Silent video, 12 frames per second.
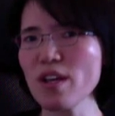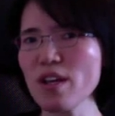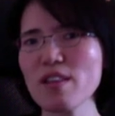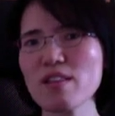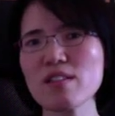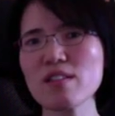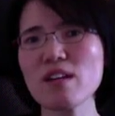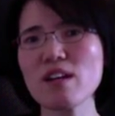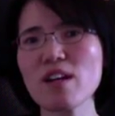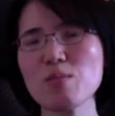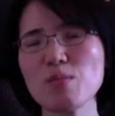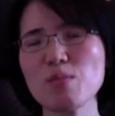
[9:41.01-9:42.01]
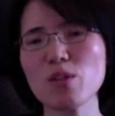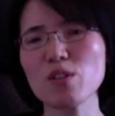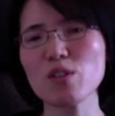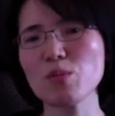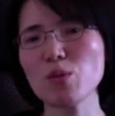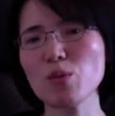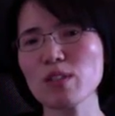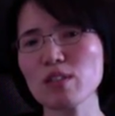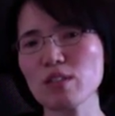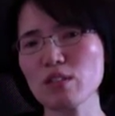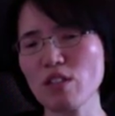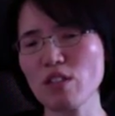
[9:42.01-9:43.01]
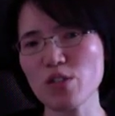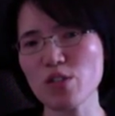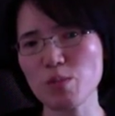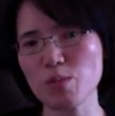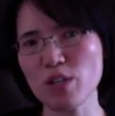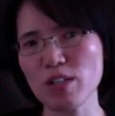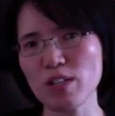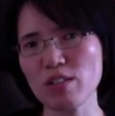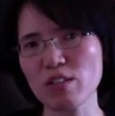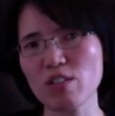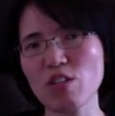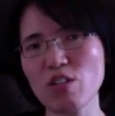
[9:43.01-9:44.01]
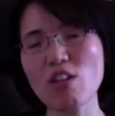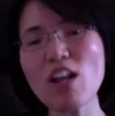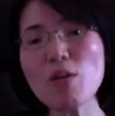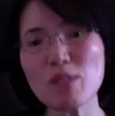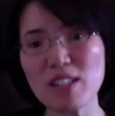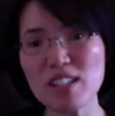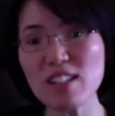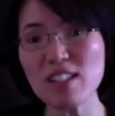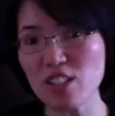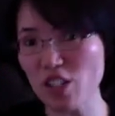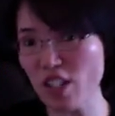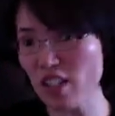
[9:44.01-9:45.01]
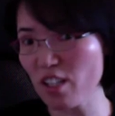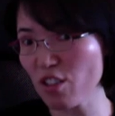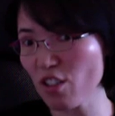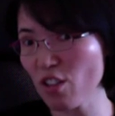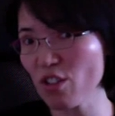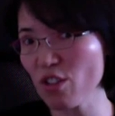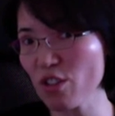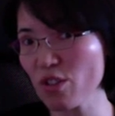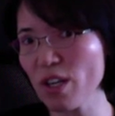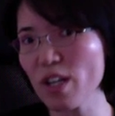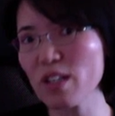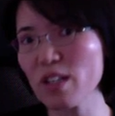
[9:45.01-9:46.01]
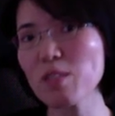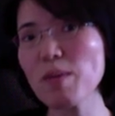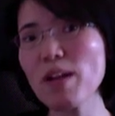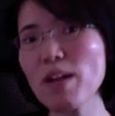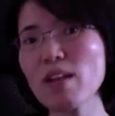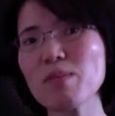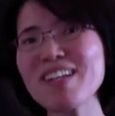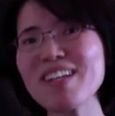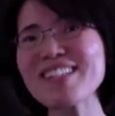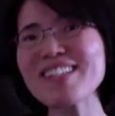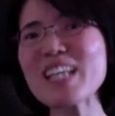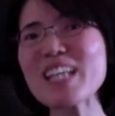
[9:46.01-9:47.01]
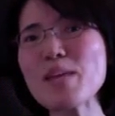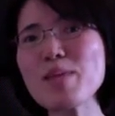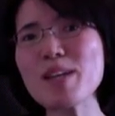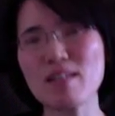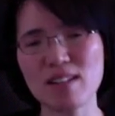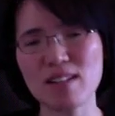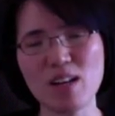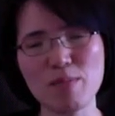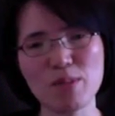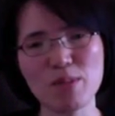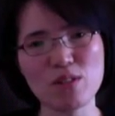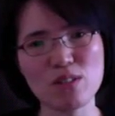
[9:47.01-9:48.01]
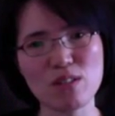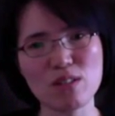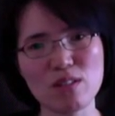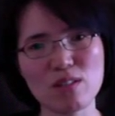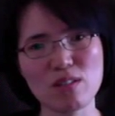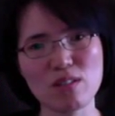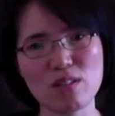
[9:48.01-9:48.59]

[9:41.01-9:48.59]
And this kind of multimodal literacy practices allow English language learners to develop semiotic competencies.